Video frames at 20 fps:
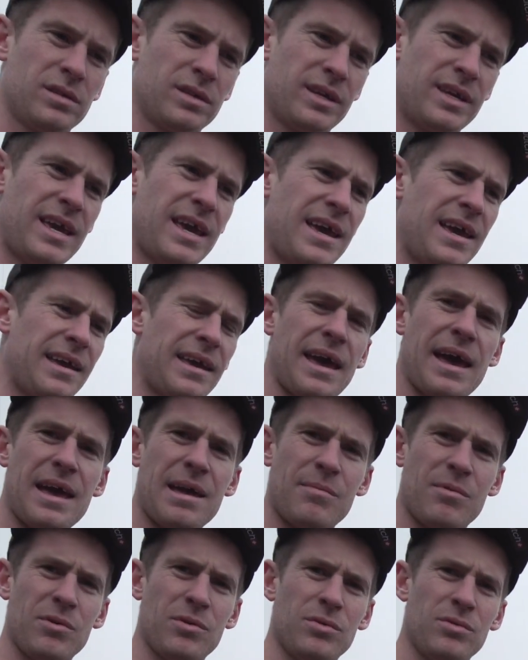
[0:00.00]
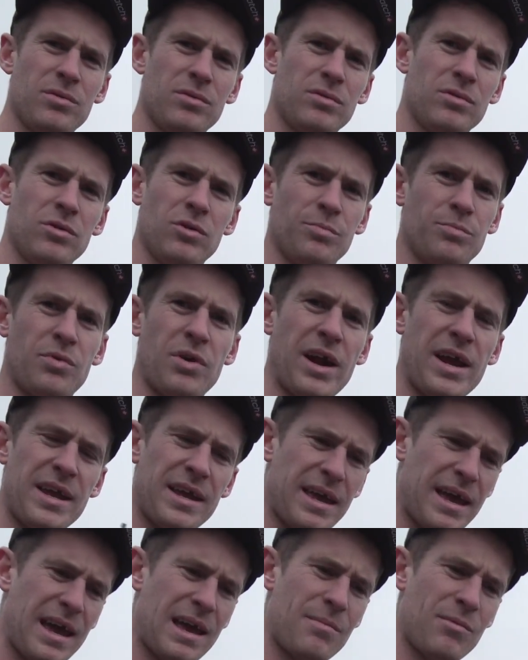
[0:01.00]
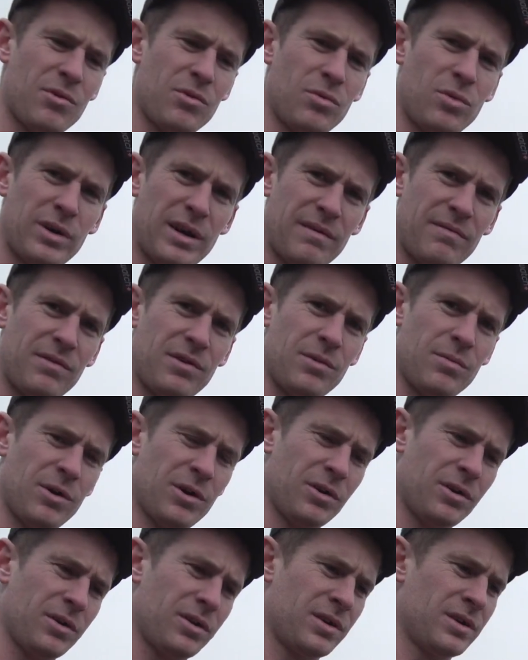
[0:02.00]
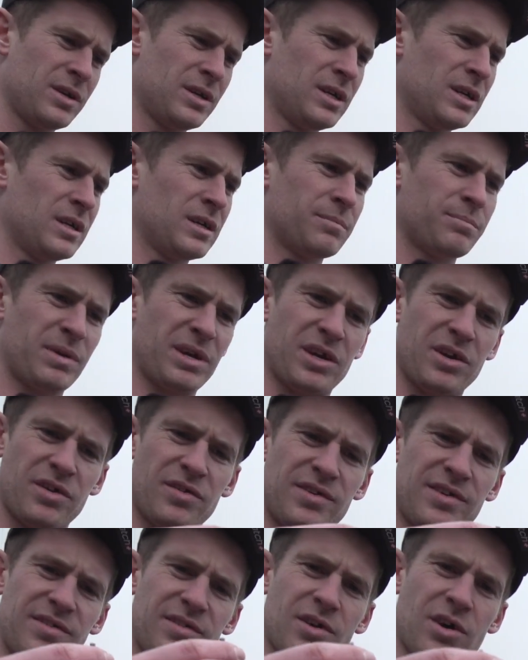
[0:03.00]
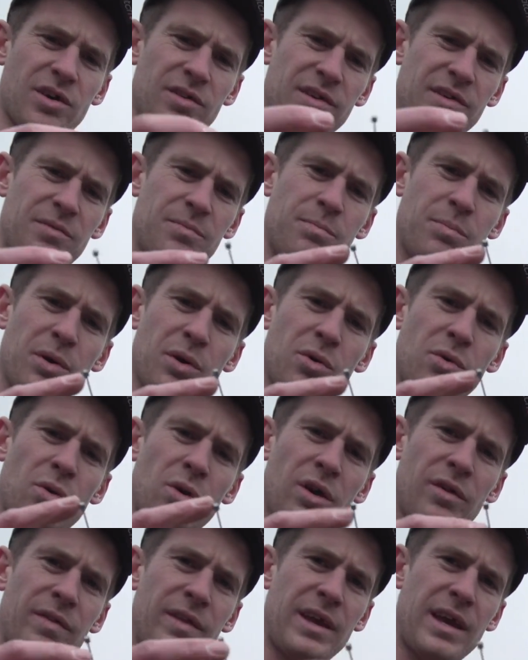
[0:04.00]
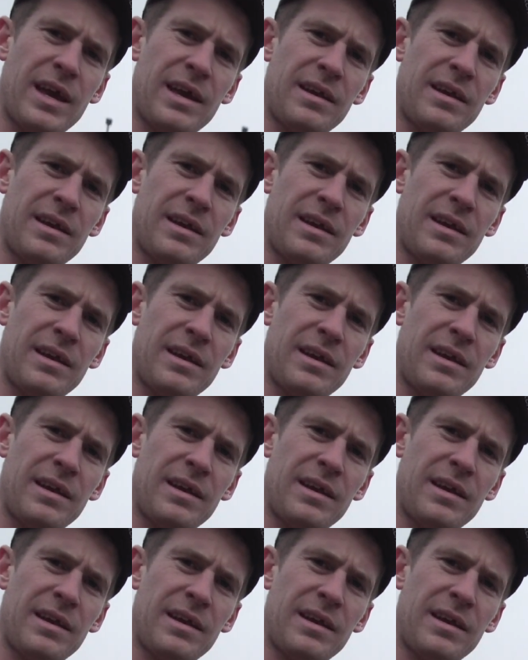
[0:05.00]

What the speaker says: gear cable, brake cable, whatever you want, because it's got this ball on the